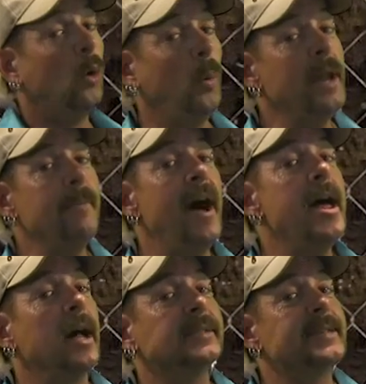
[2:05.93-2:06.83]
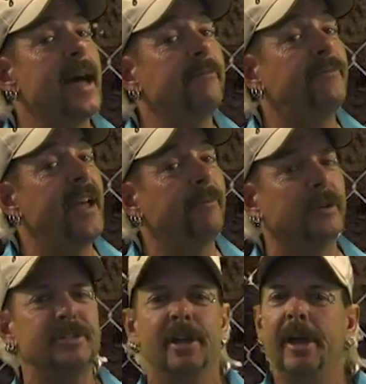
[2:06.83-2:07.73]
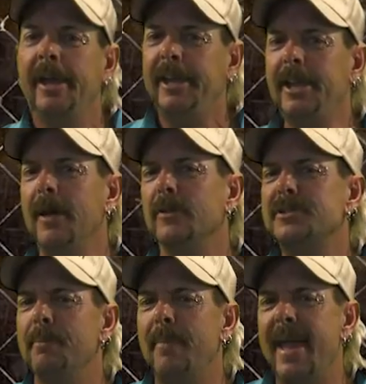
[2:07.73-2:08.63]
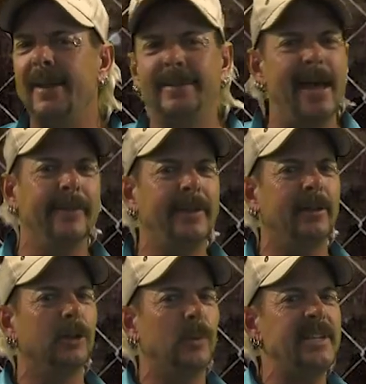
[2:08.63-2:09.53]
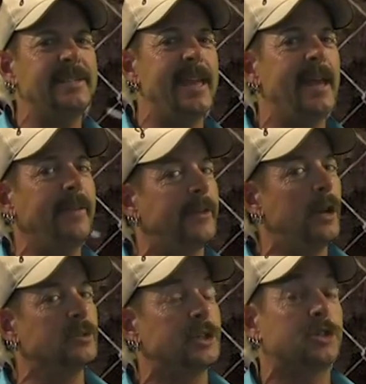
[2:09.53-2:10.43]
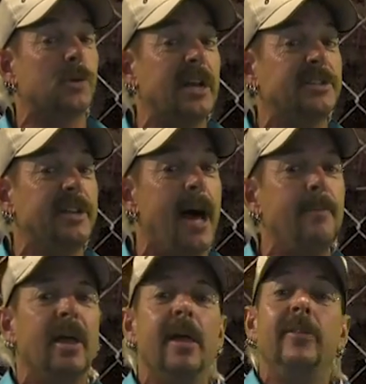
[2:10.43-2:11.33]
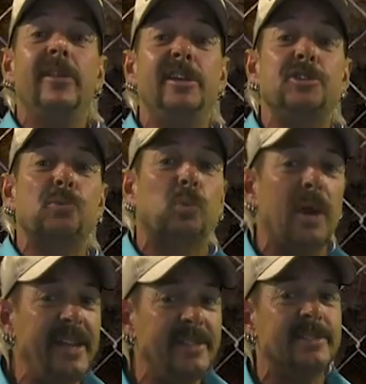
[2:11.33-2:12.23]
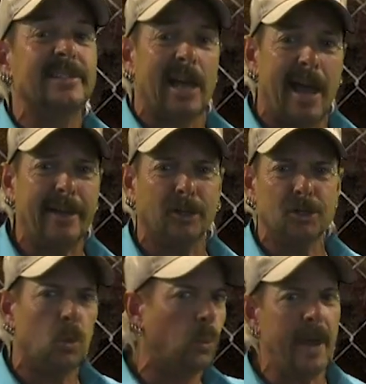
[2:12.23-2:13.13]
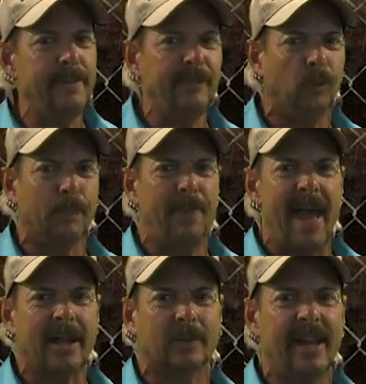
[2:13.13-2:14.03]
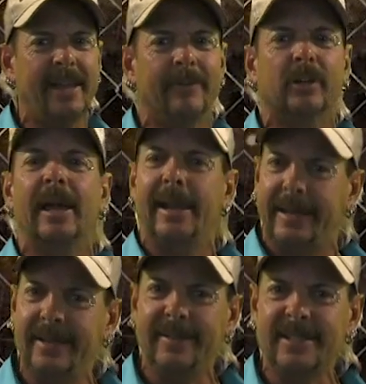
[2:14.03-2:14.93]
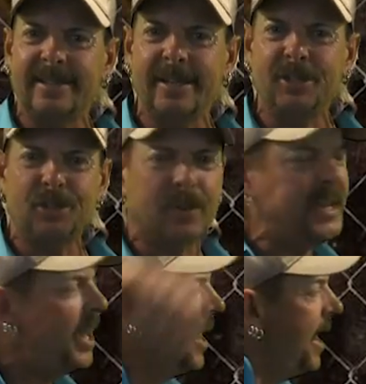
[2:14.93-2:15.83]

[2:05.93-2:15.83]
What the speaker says: Or one of my all-time favorites, you know, there's a man down there in Louisiana that owns a truck stop that has raised tigers way before Pat Craig ever got into this industry,